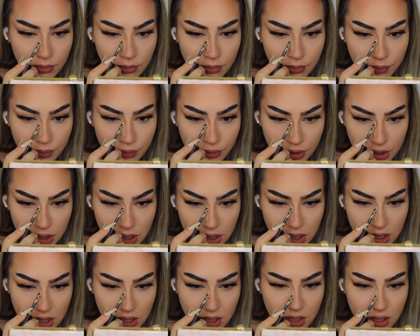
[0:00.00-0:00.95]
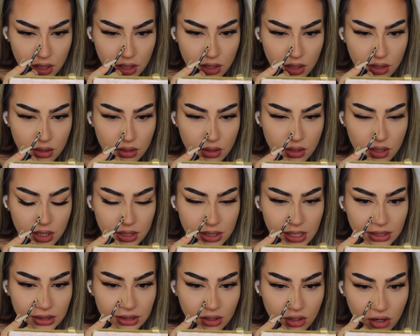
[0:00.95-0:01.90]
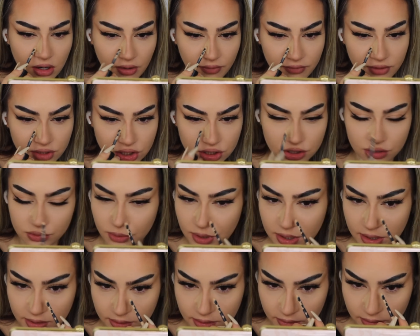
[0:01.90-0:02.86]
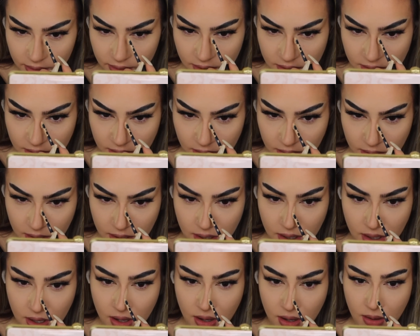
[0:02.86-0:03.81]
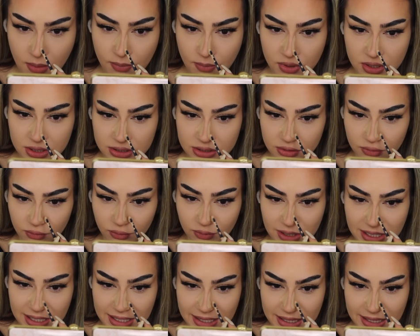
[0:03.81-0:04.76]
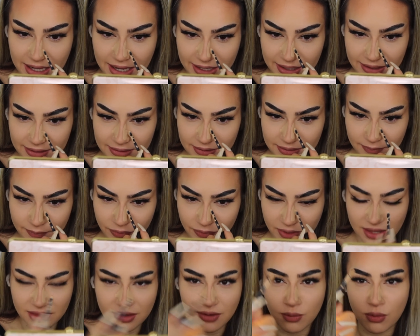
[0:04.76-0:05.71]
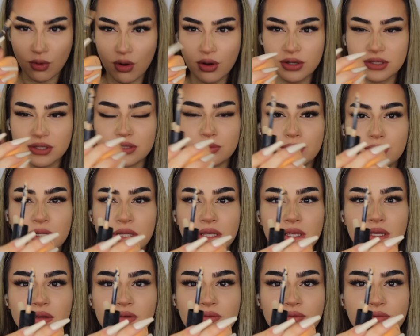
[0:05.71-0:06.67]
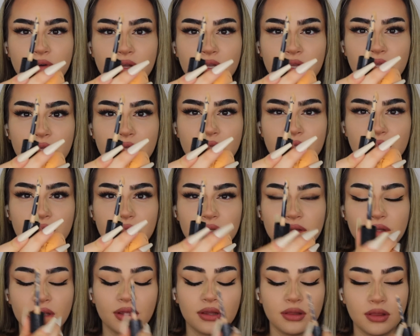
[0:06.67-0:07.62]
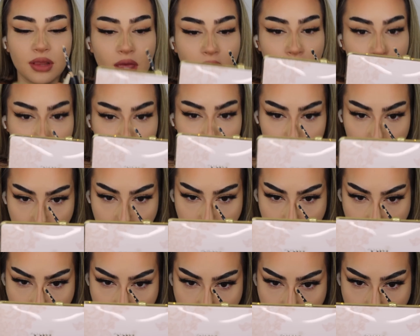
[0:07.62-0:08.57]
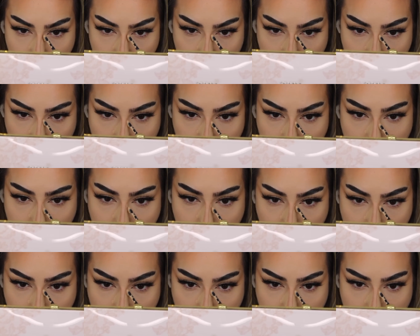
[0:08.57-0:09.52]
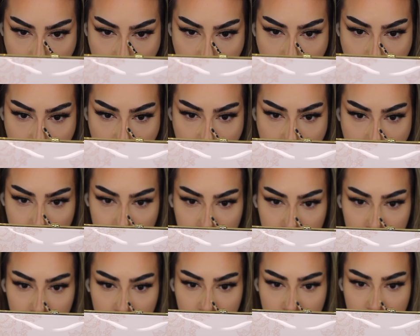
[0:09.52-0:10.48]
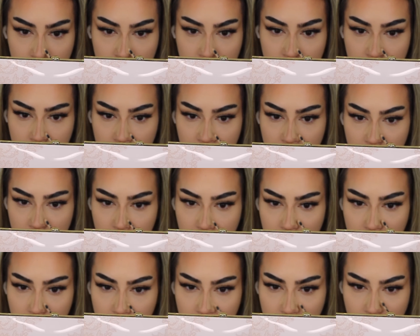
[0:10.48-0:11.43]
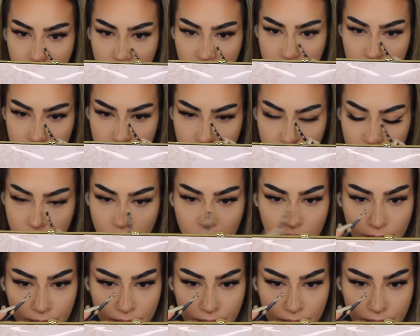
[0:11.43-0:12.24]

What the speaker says: pretty, like the coverage is really good, but it's really light and the wand is really funny. It's like that. And I had to say, I like it.